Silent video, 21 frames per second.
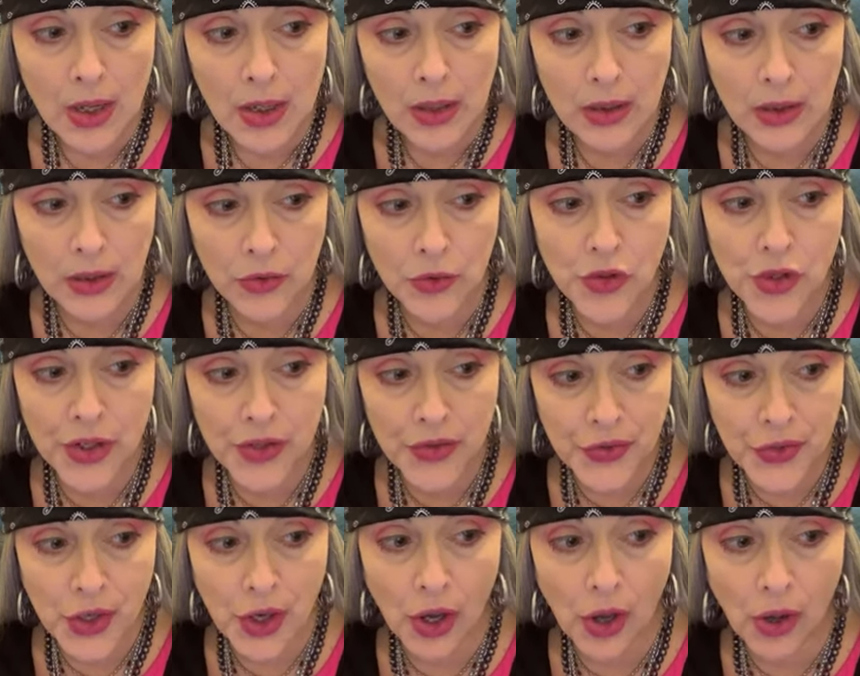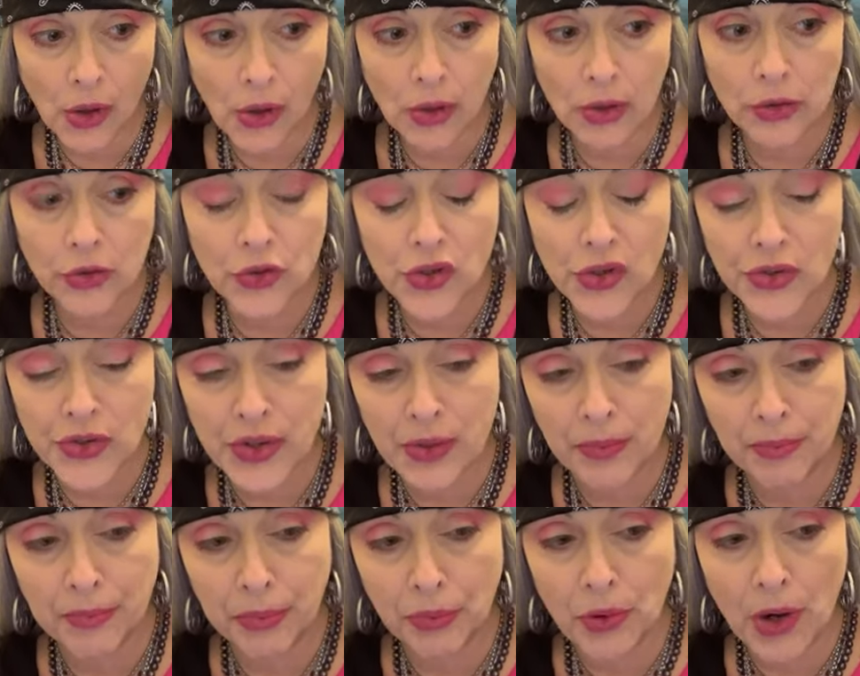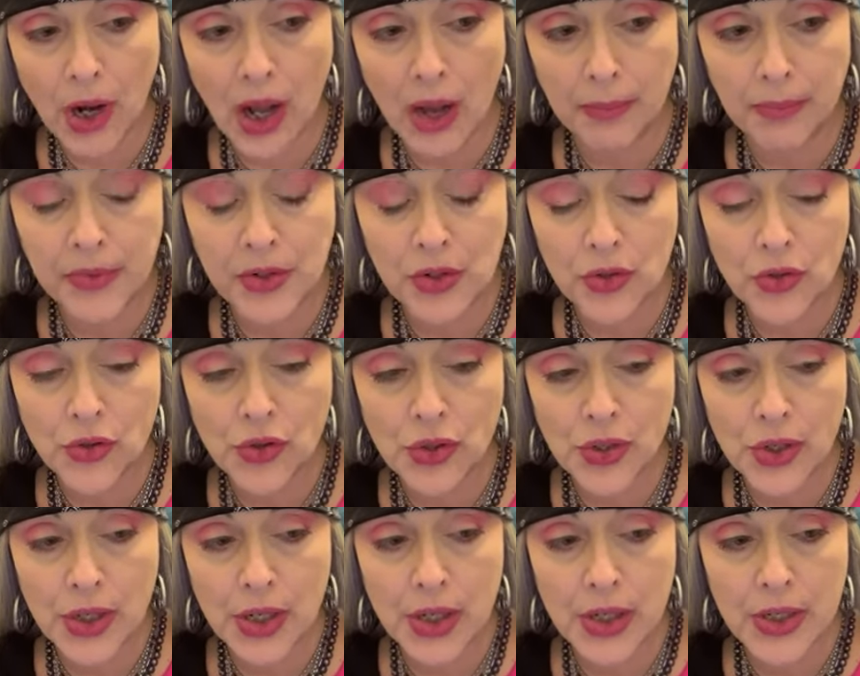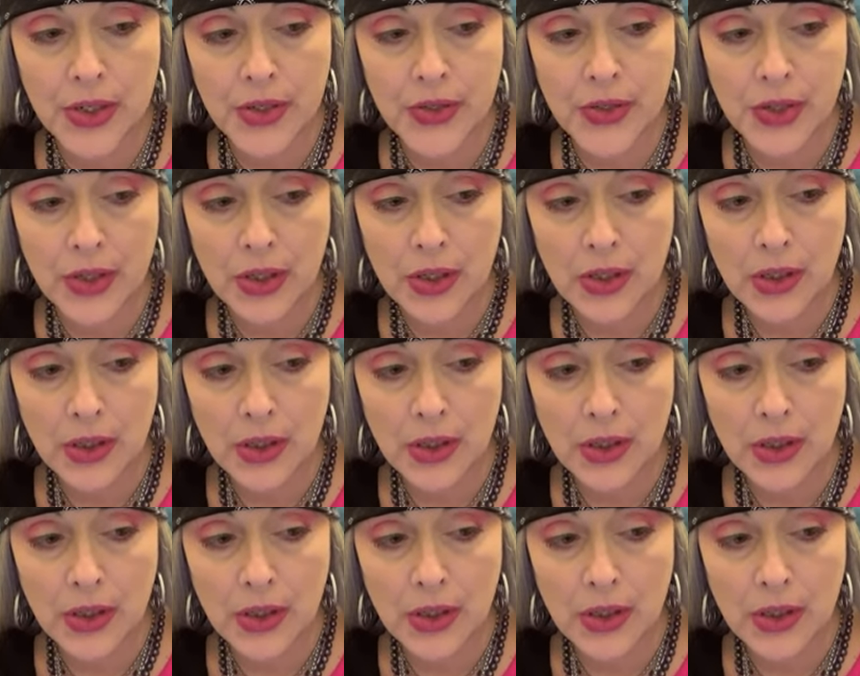You know, she's cold. She's abrupt. She's